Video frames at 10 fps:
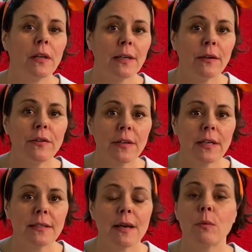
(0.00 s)
little
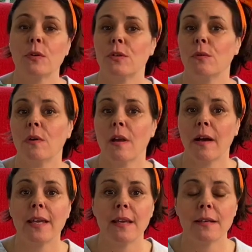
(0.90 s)
things that we're so
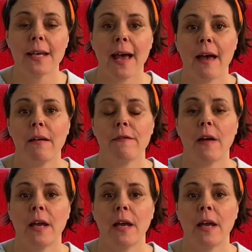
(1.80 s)
lucky to have.